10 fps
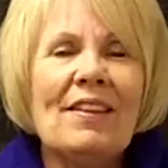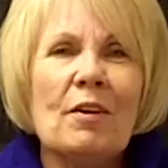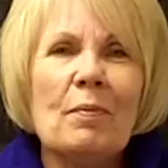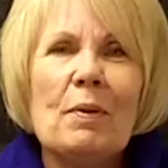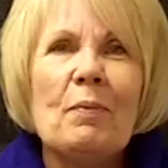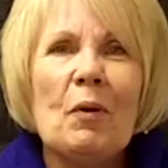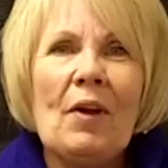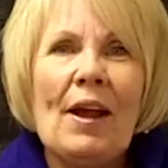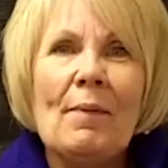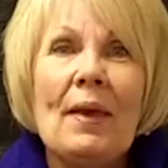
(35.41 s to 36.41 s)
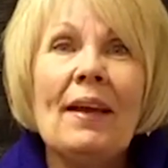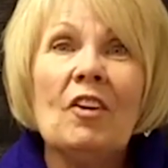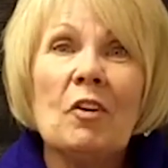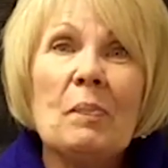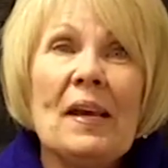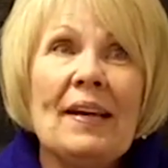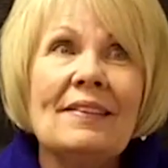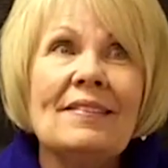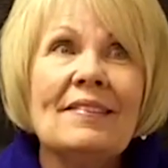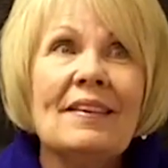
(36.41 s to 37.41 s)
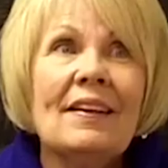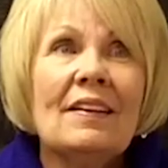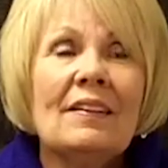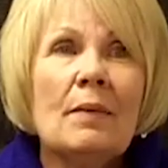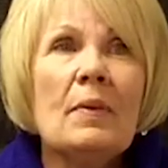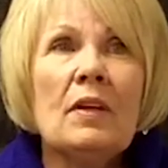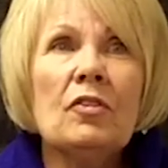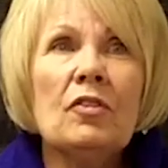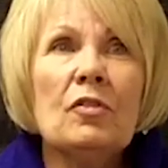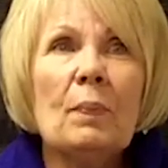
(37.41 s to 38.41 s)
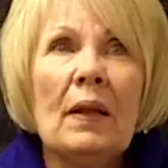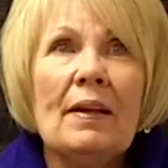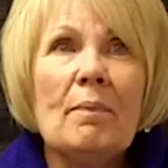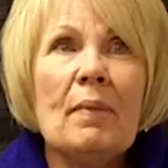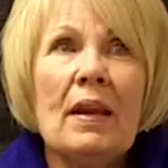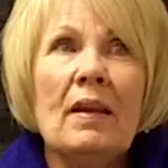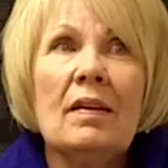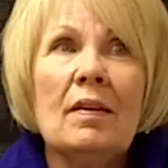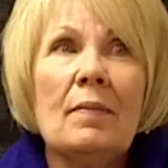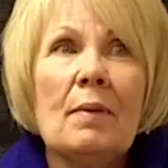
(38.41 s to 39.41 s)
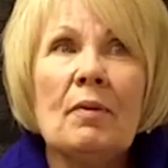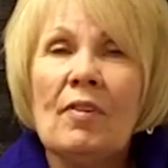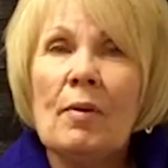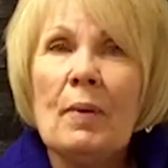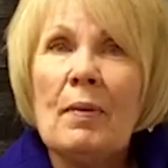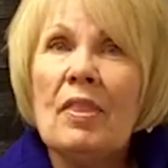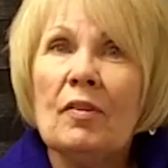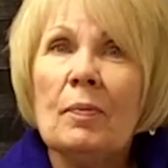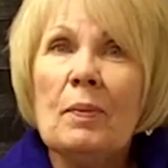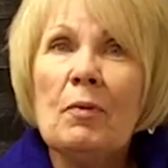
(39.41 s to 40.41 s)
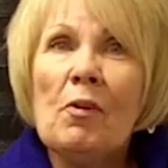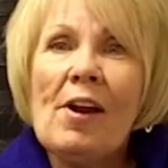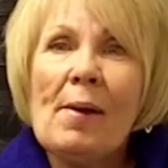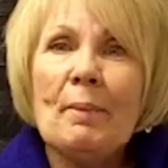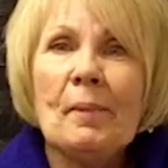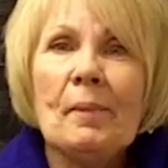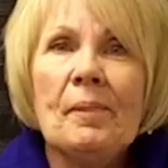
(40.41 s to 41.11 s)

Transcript: therapy program and our pets. Let me introduce Paulette Bennett, a member of our pet therapy program.